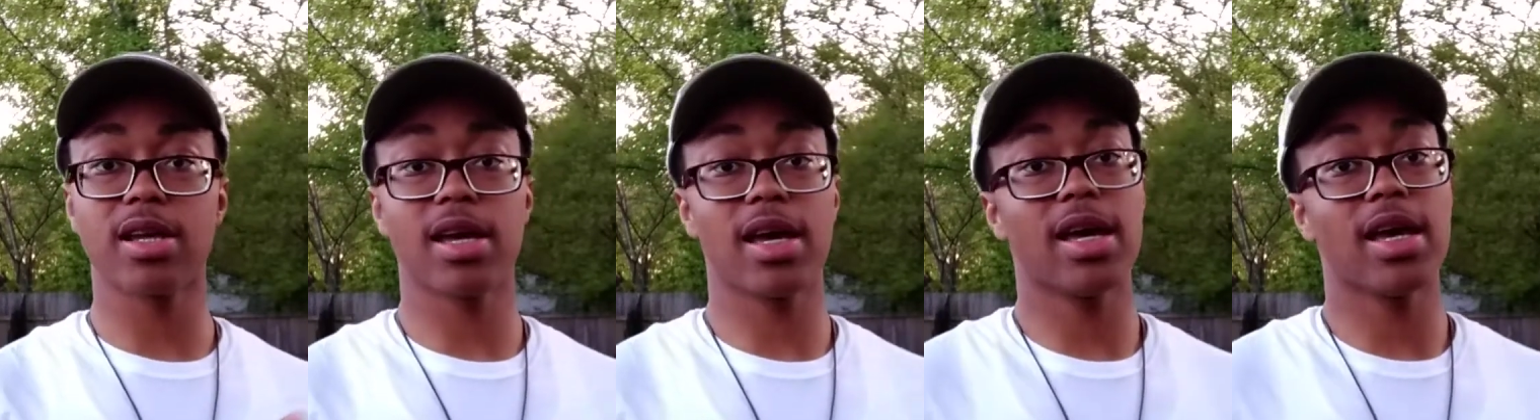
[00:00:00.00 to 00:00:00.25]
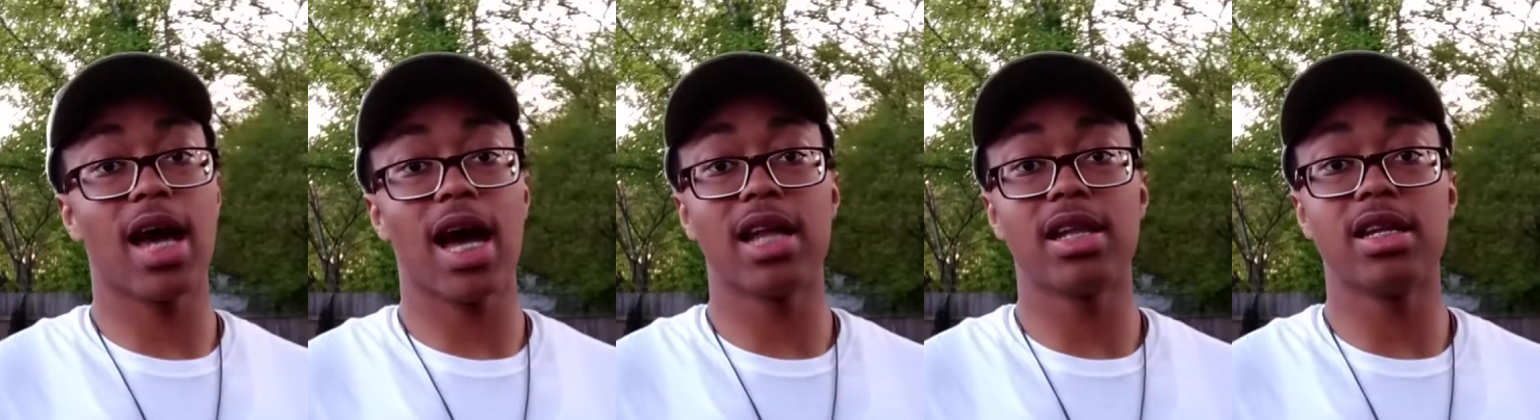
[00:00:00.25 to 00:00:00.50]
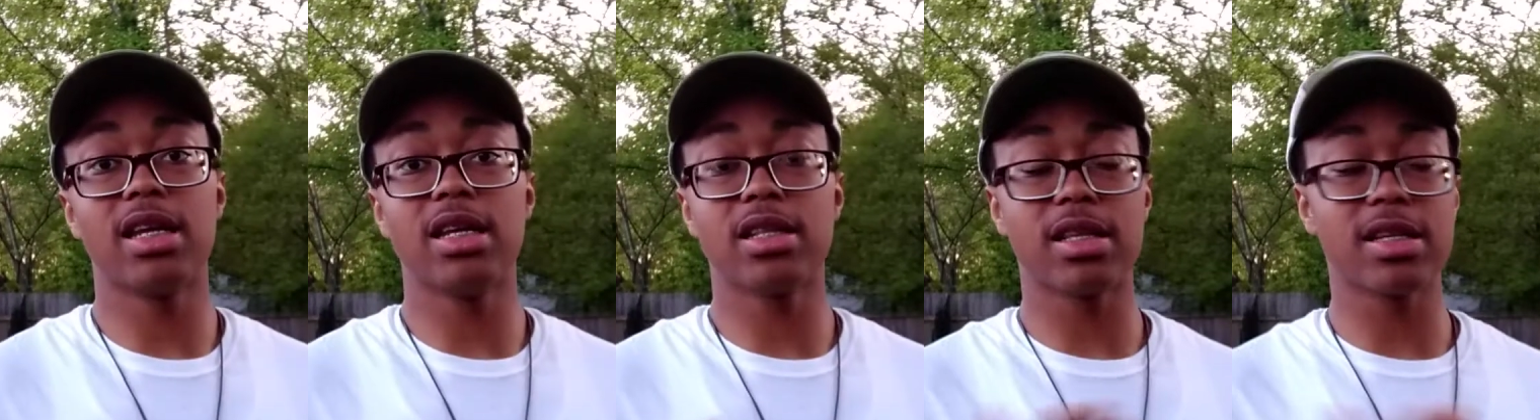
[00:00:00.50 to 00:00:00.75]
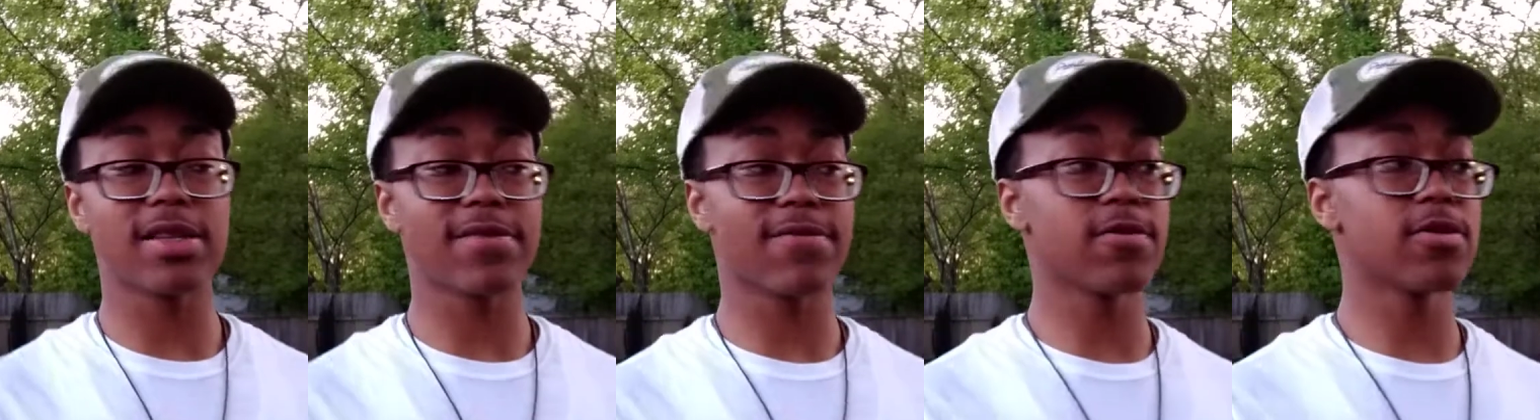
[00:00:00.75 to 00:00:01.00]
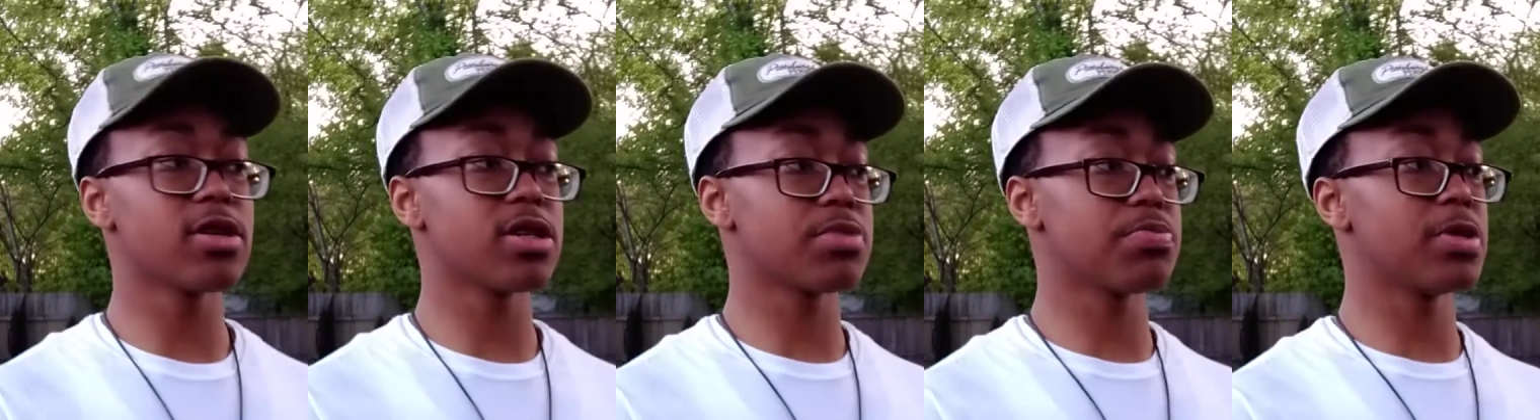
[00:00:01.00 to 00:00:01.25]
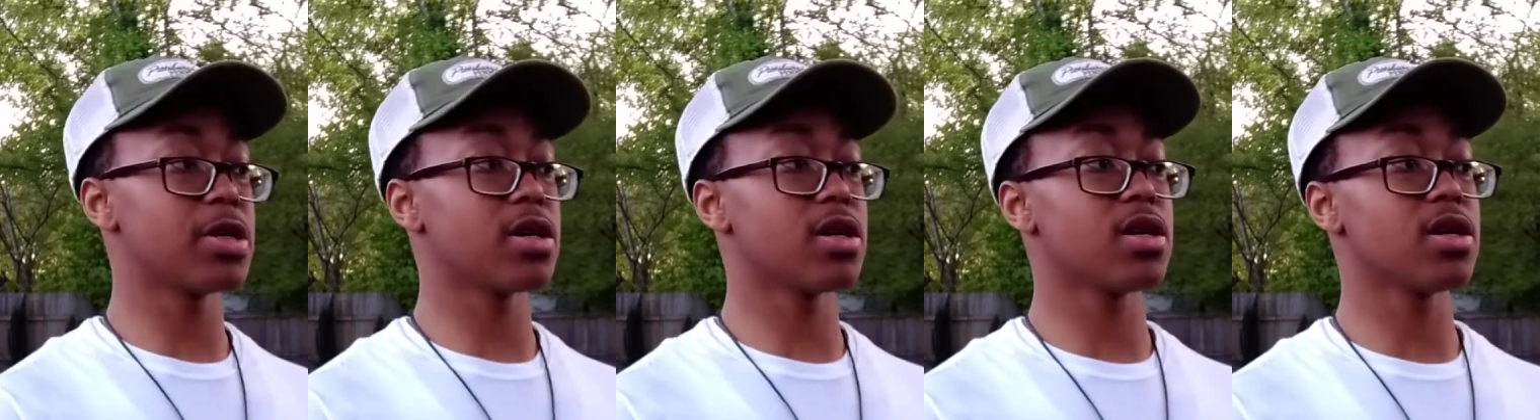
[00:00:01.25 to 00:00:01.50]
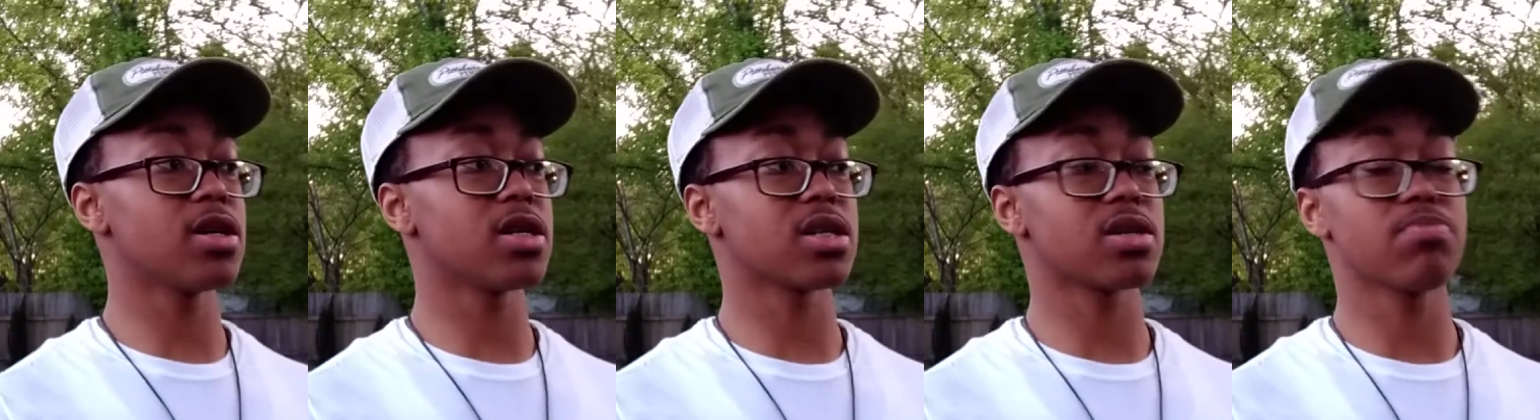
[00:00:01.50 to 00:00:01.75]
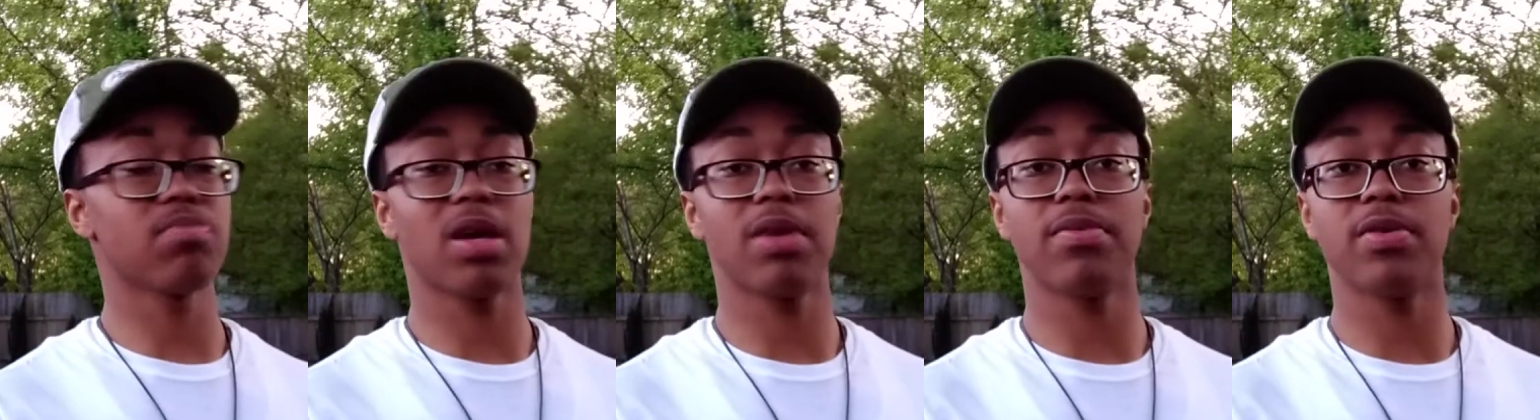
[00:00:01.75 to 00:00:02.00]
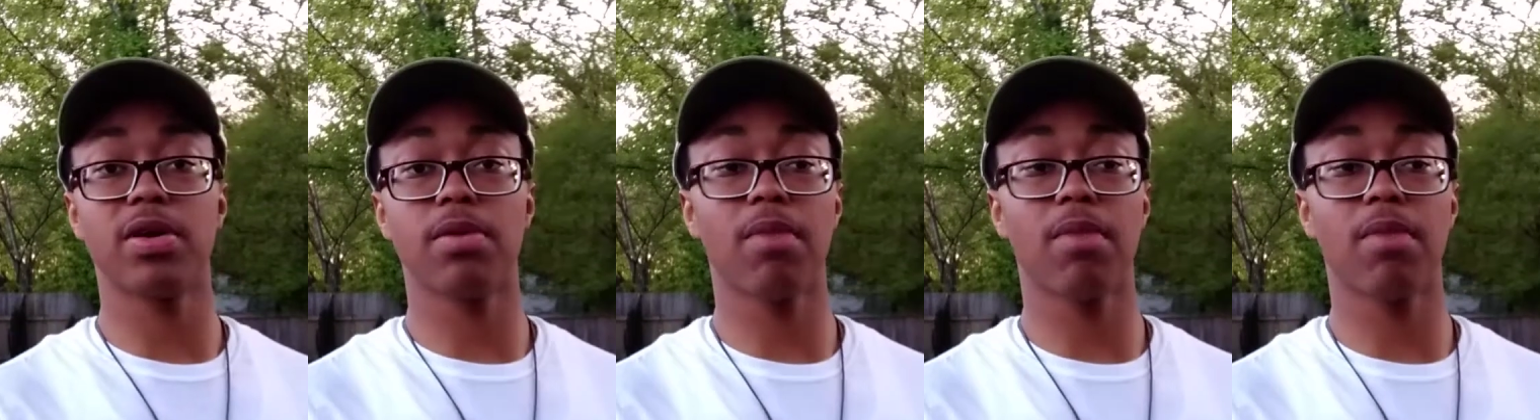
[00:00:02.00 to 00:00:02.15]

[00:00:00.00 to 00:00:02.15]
hey, I need this footage because maybe it